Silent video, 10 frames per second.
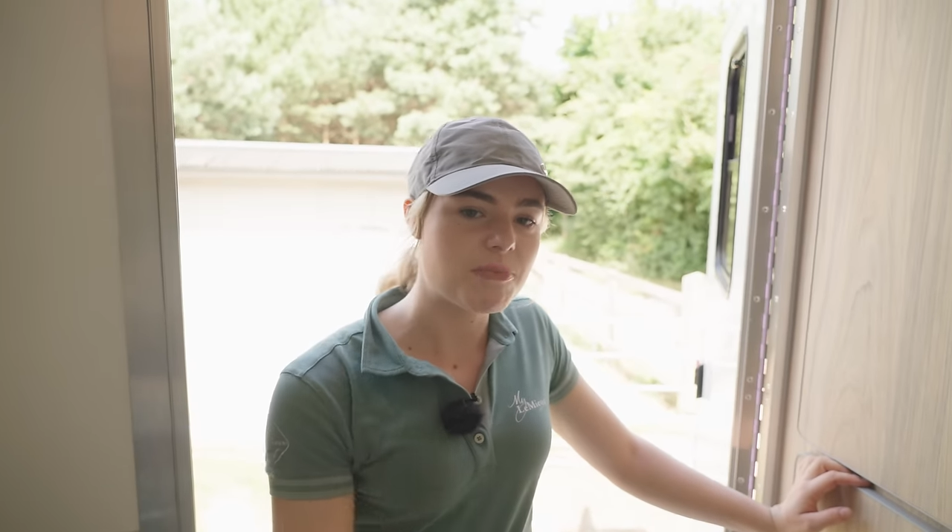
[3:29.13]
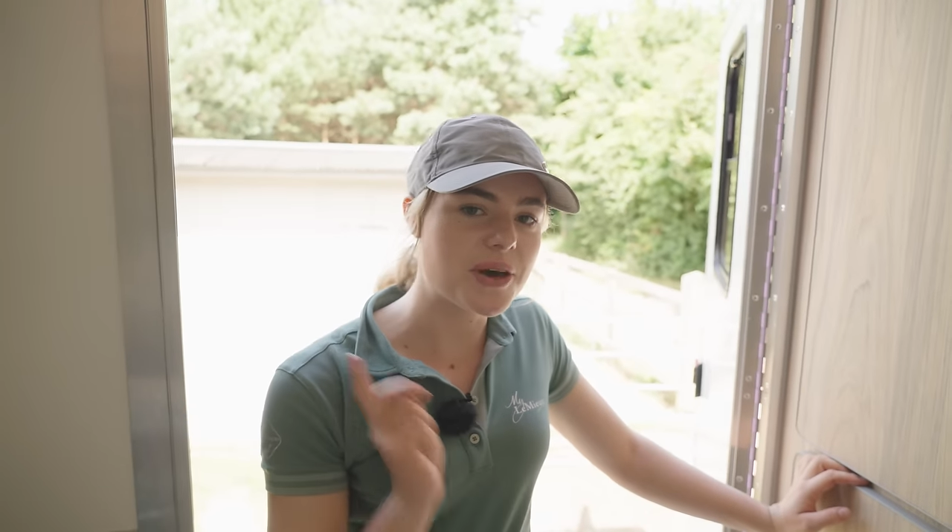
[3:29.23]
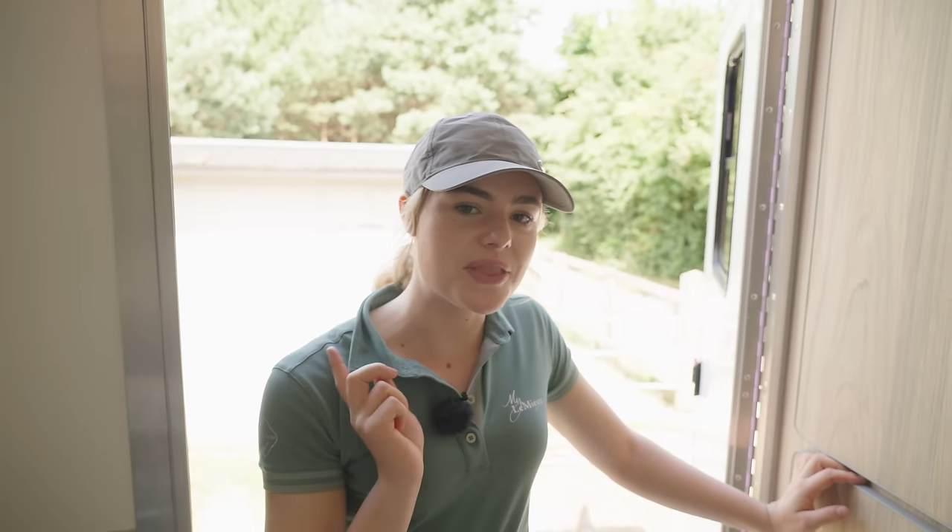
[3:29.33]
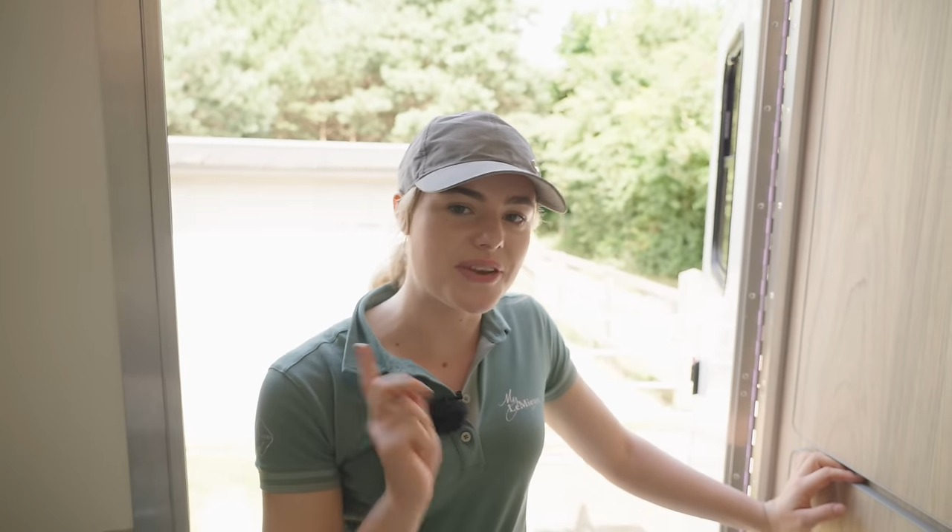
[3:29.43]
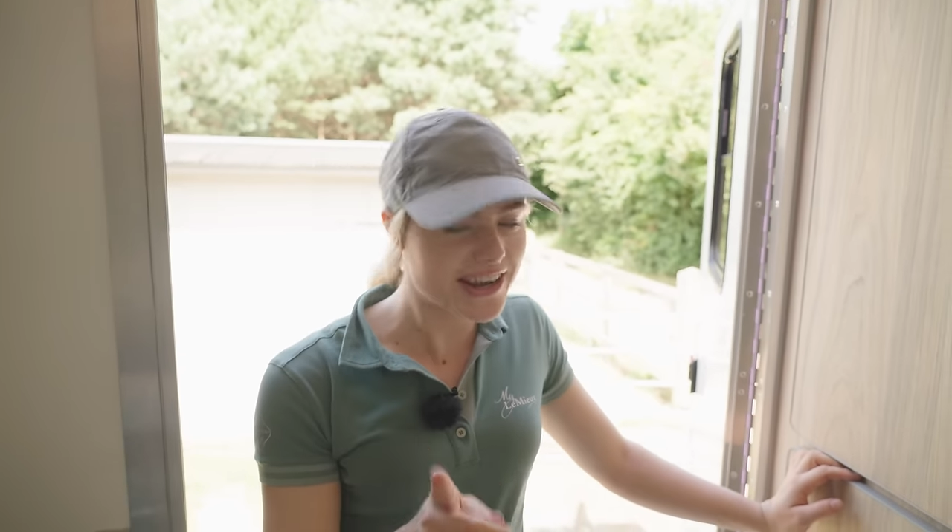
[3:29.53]

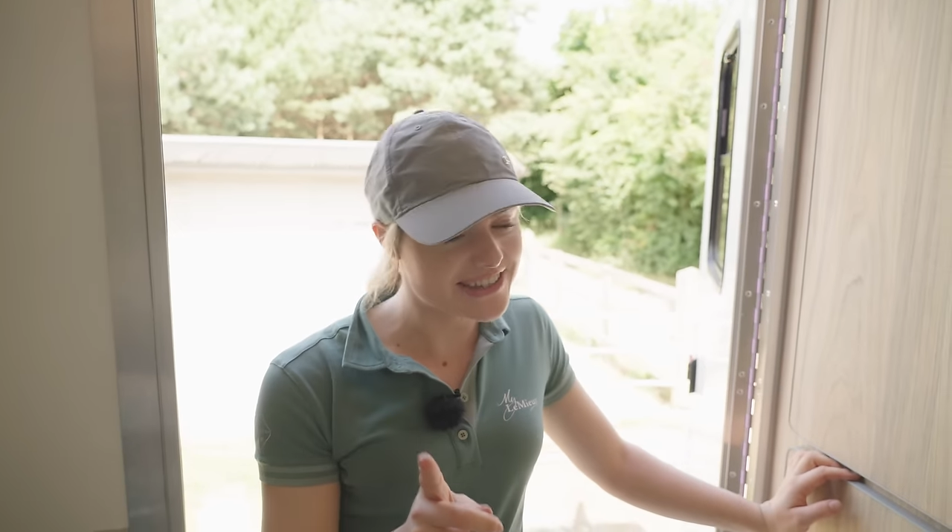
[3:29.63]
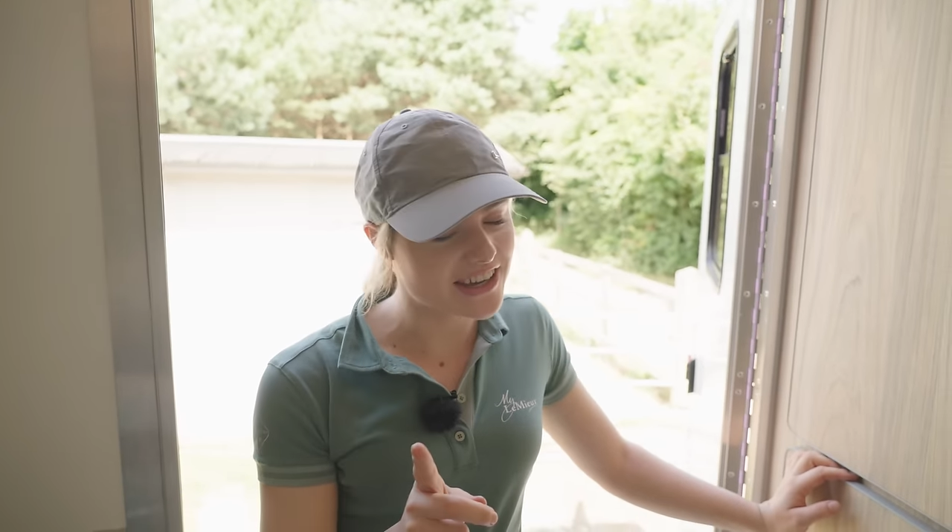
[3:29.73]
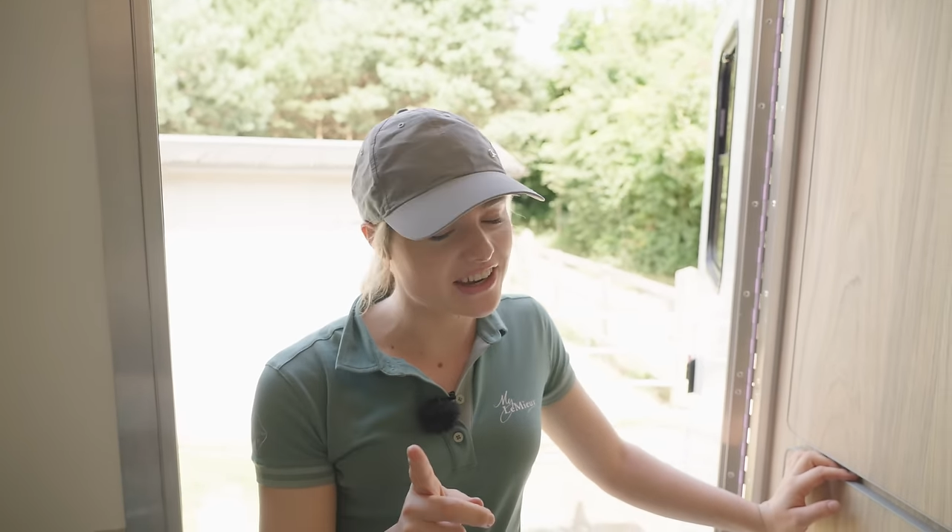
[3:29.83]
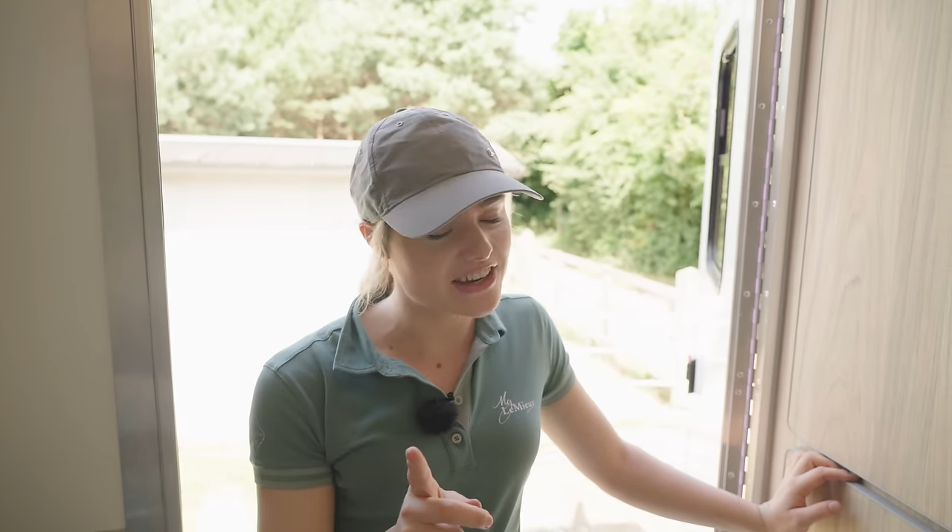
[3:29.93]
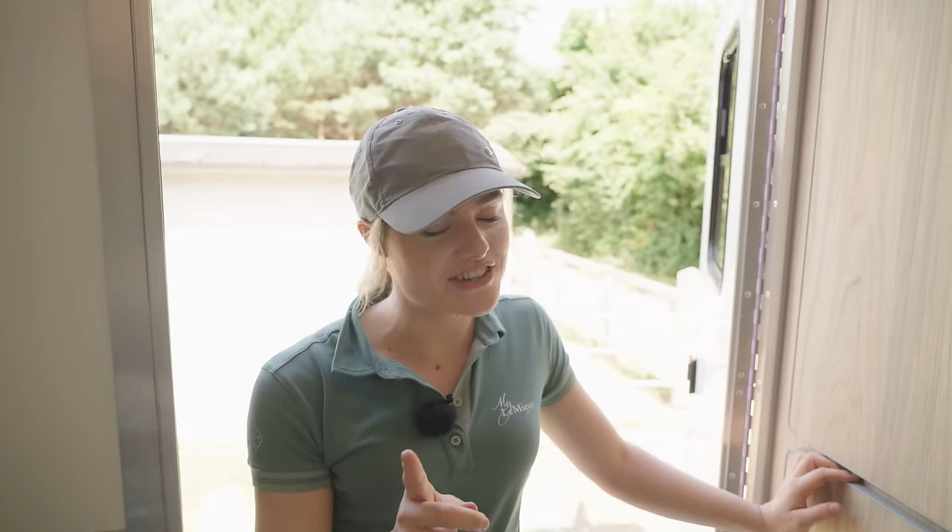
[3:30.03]
But the next
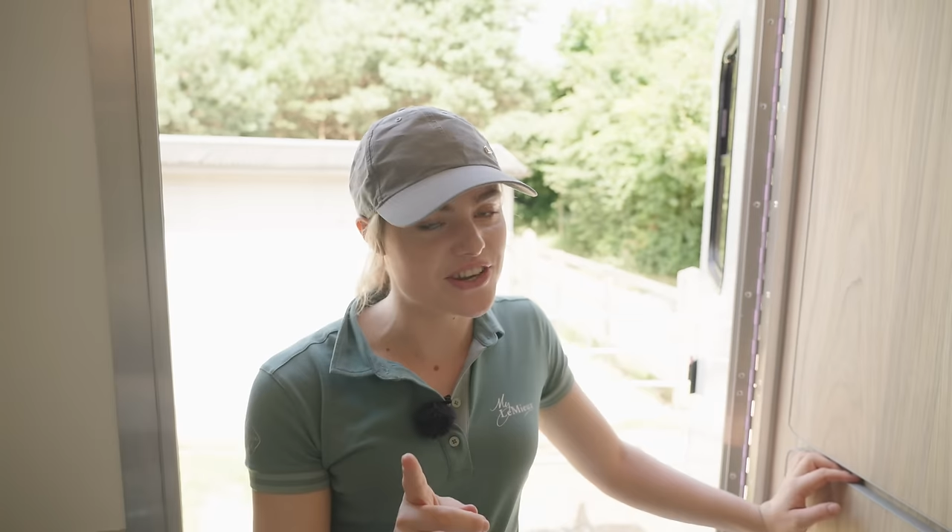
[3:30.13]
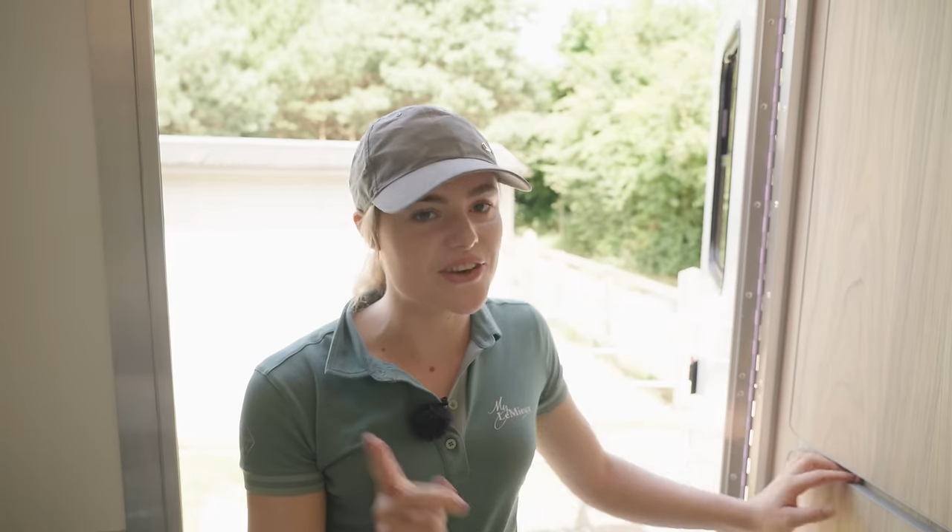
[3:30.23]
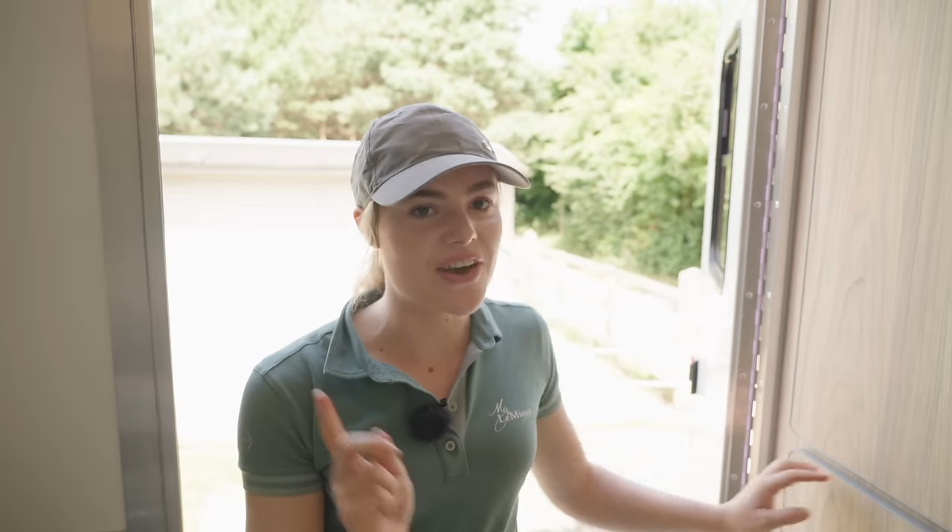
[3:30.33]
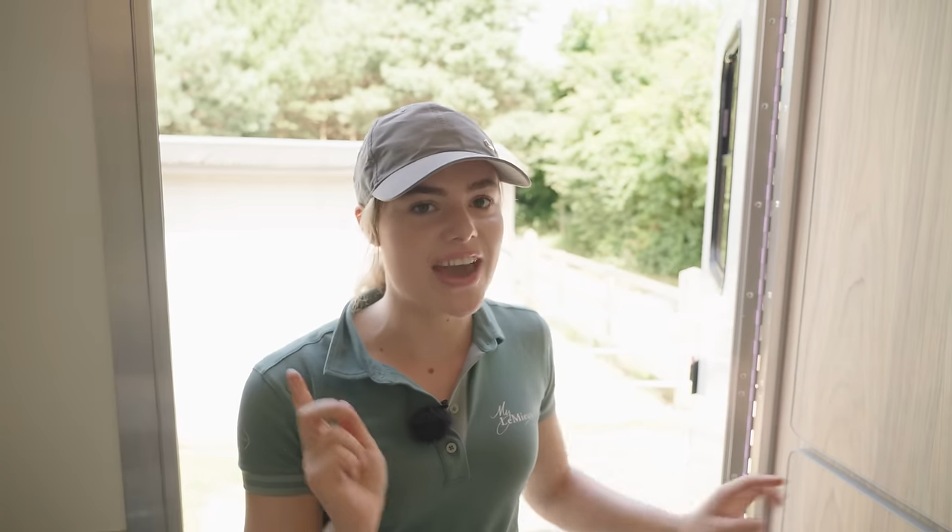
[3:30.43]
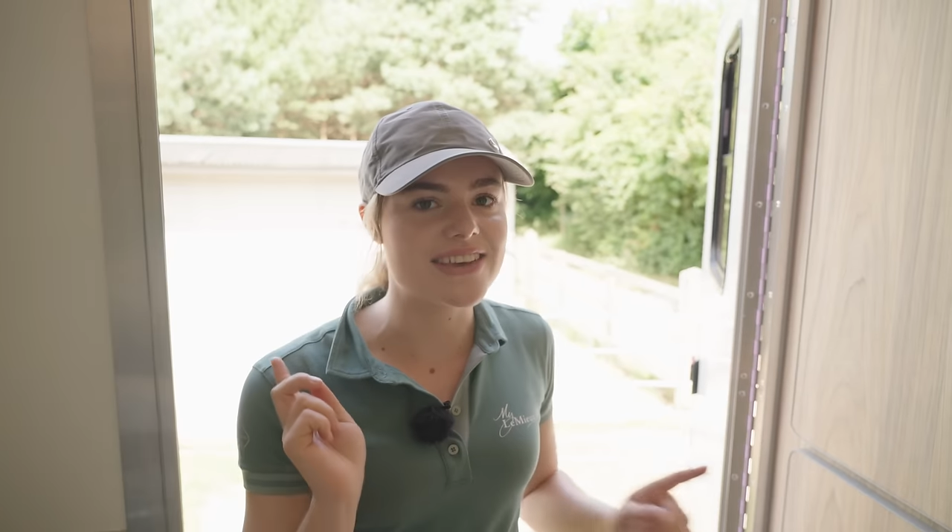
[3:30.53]
thing I need to do
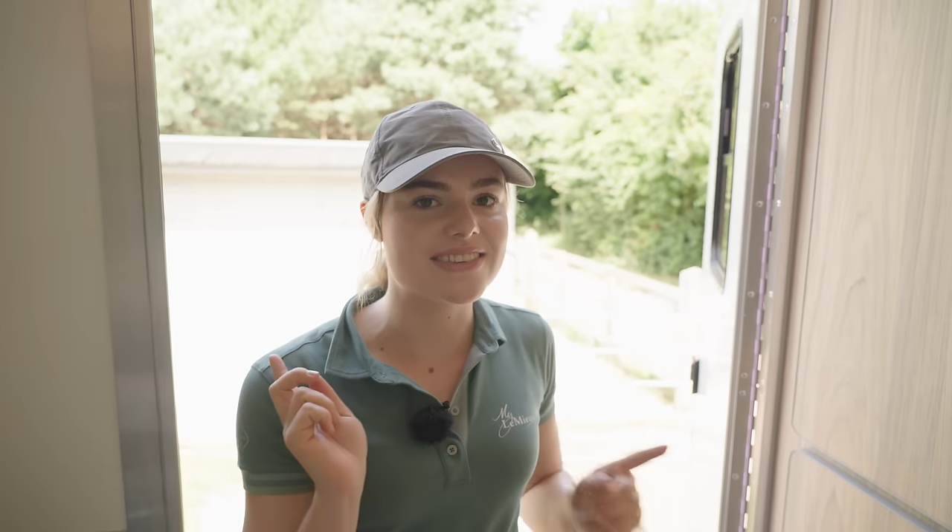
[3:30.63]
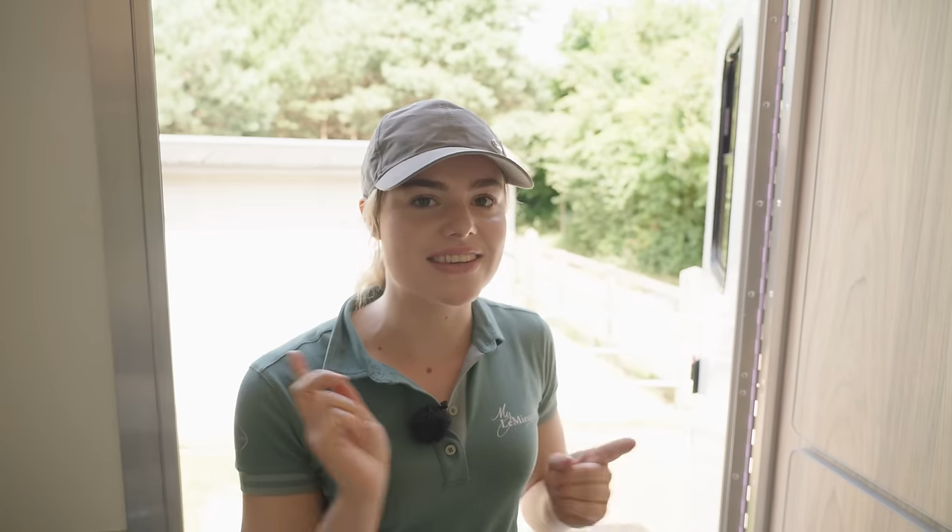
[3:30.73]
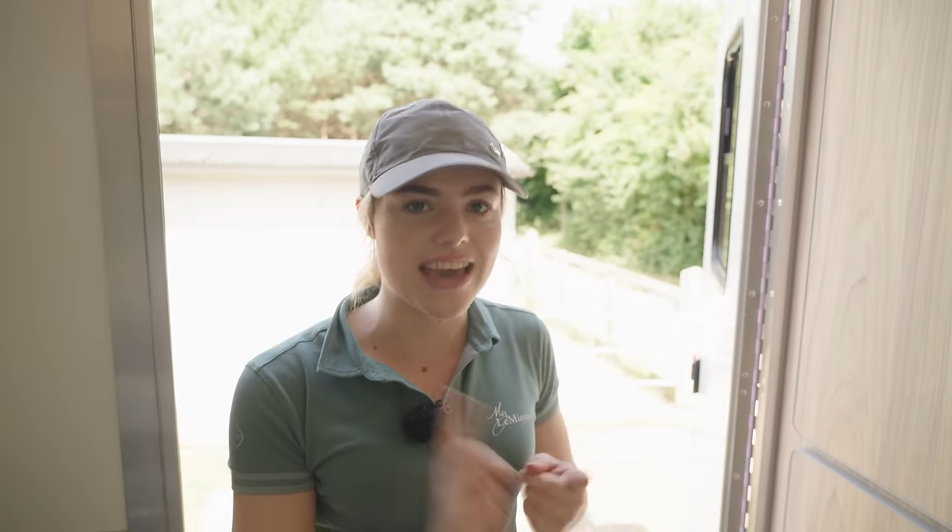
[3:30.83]
is